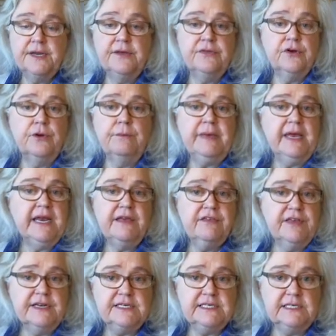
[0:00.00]
There are many
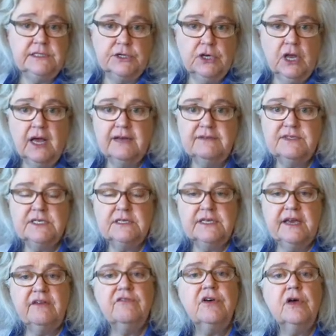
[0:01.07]
things in their lives that
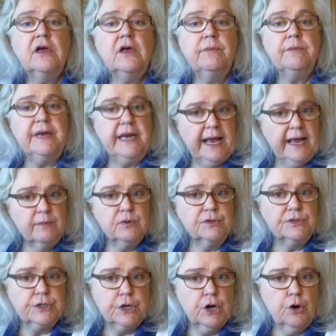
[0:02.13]
they've been able
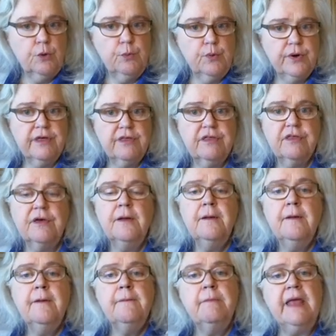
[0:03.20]
to cope with,
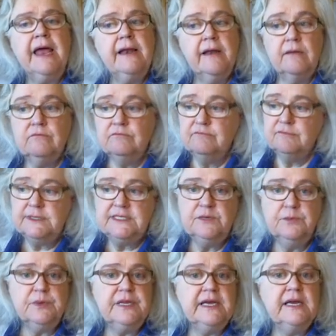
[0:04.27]
and
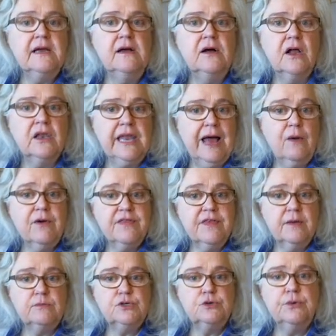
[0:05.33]
simply allowing them
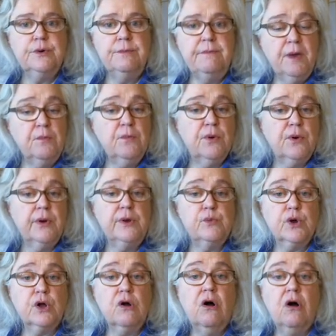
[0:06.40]
to remember and
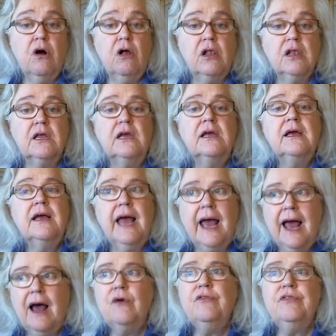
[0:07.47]
recall
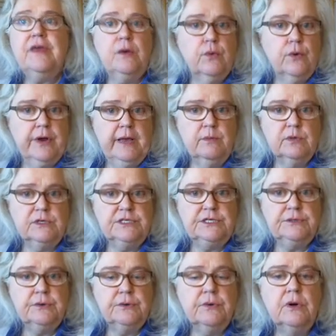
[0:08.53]
how they were able
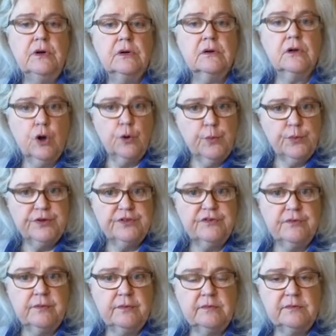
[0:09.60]
to cope with
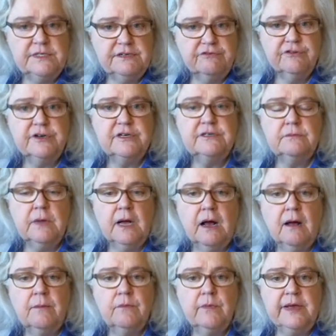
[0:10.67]
different
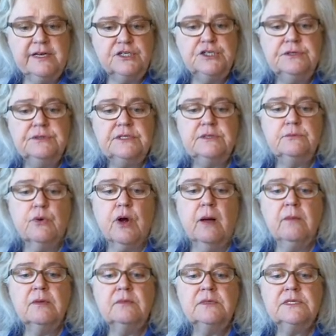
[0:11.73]
issues and
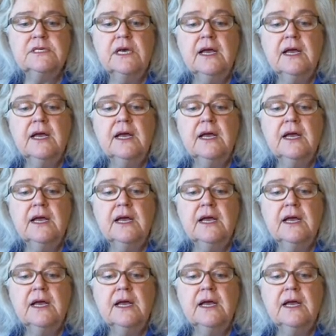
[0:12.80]
problems,